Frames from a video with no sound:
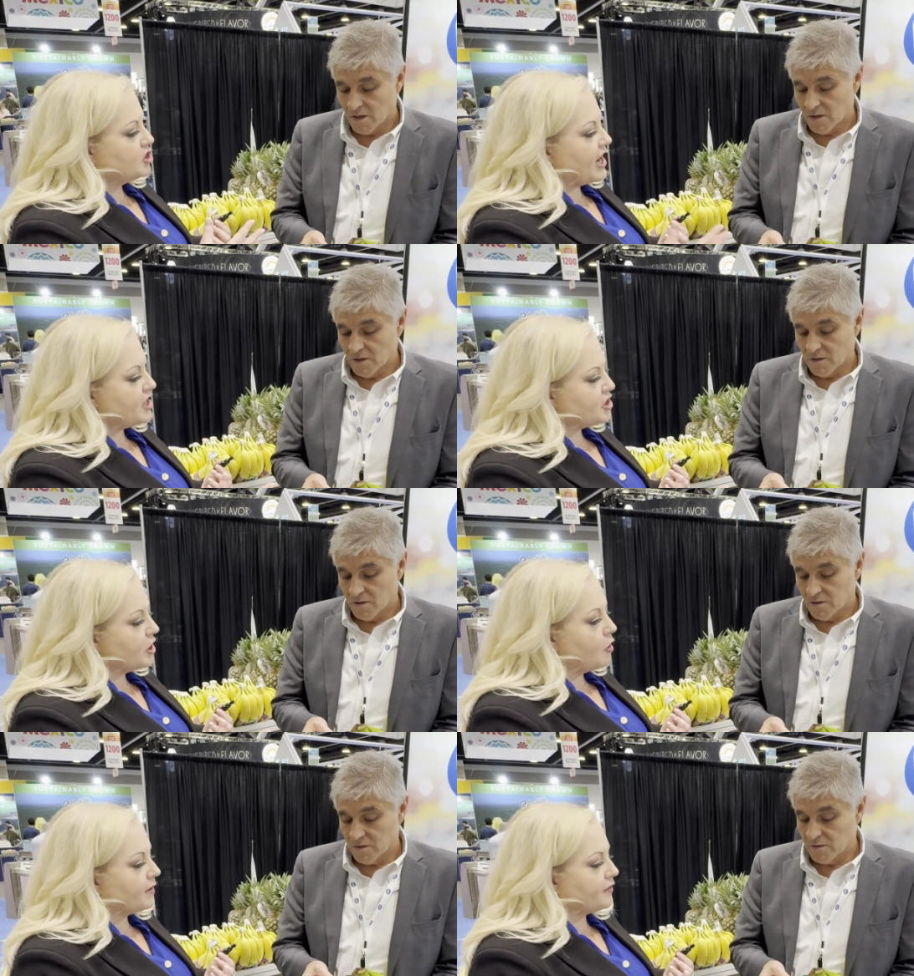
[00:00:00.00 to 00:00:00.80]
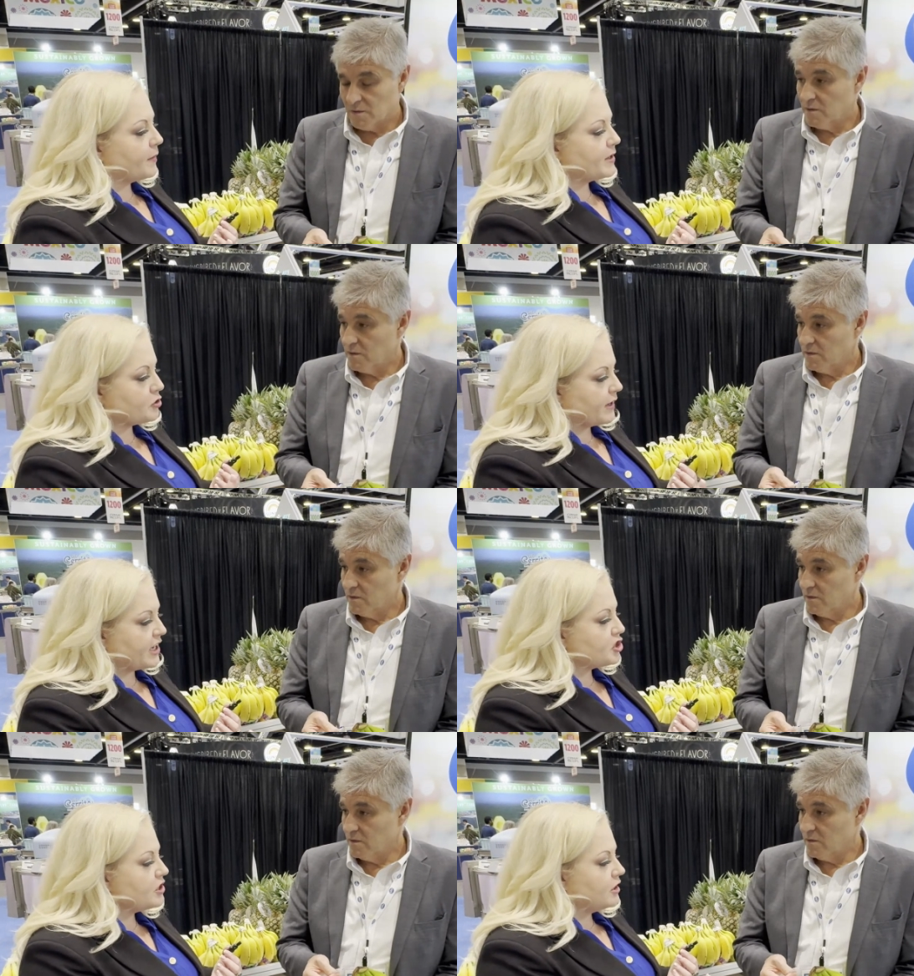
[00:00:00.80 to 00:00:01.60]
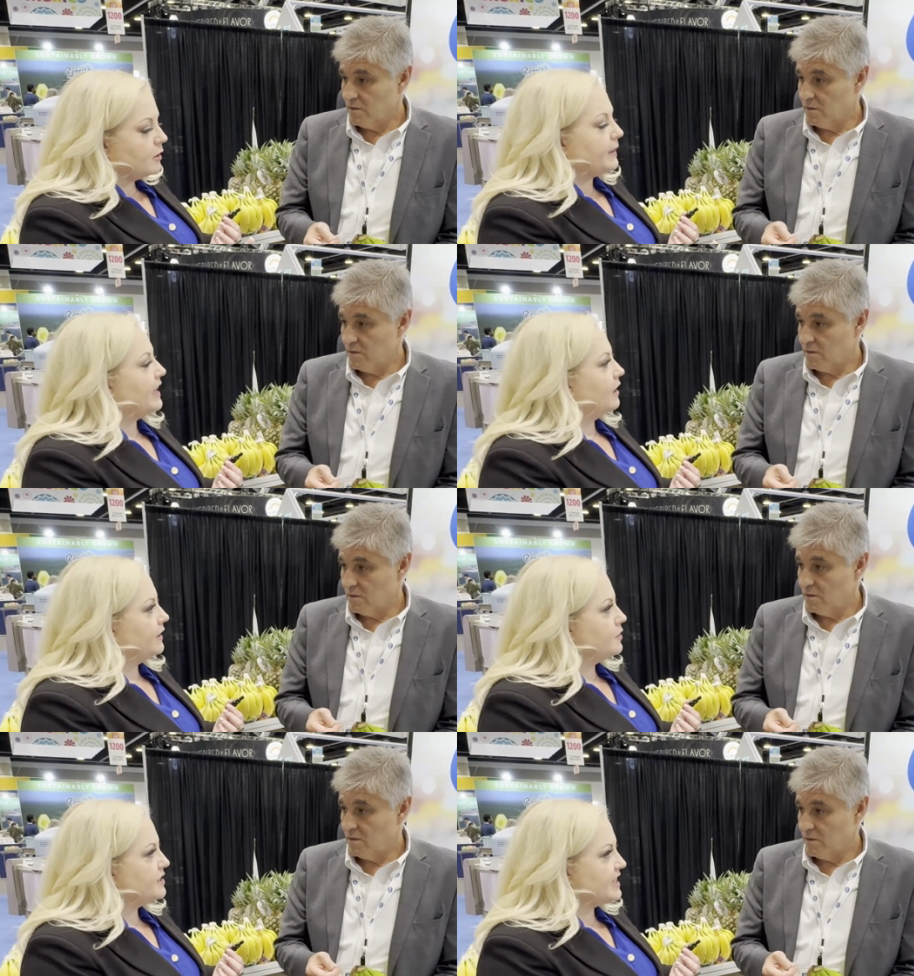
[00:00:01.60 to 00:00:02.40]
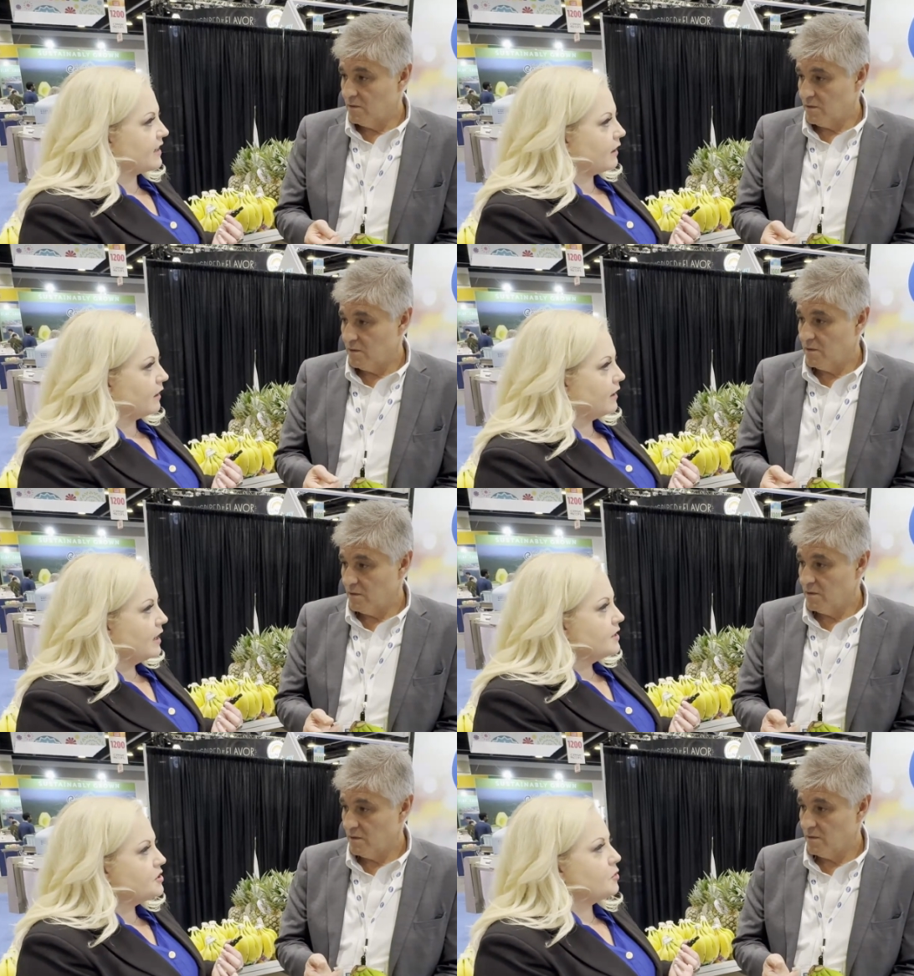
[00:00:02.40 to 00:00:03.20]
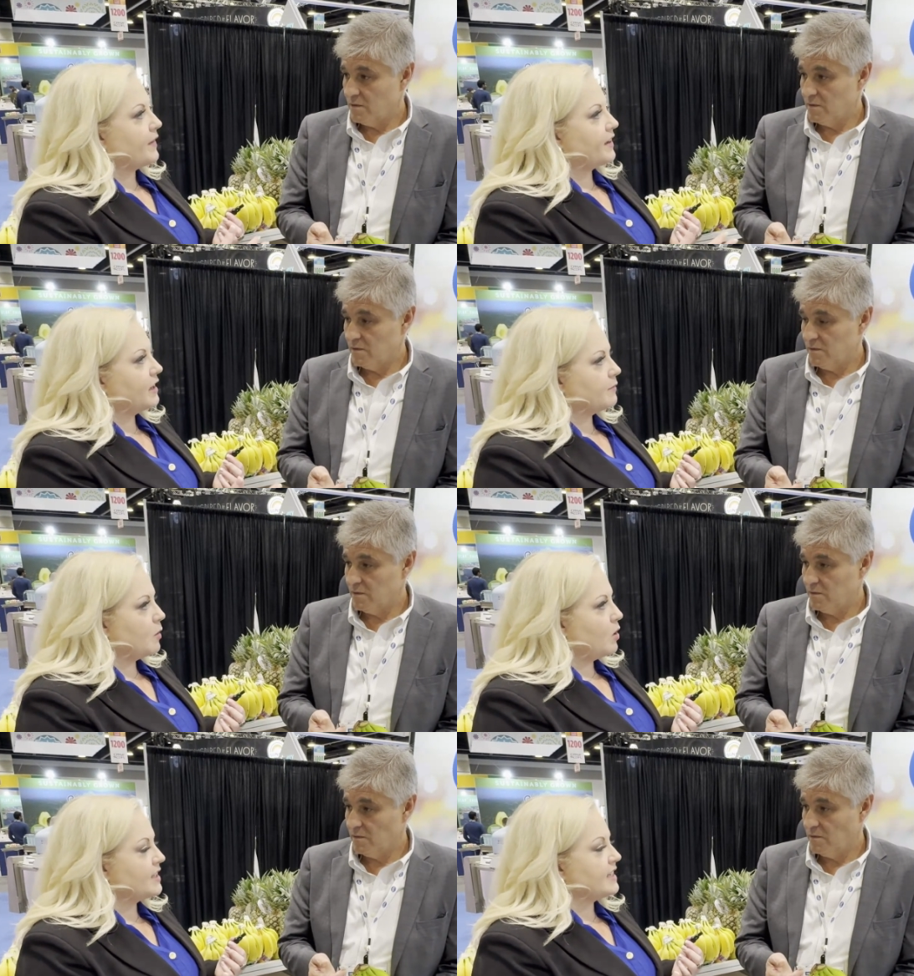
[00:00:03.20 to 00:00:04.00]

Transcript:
Speaker 1: changing over from a traditional PLU sticker to what the government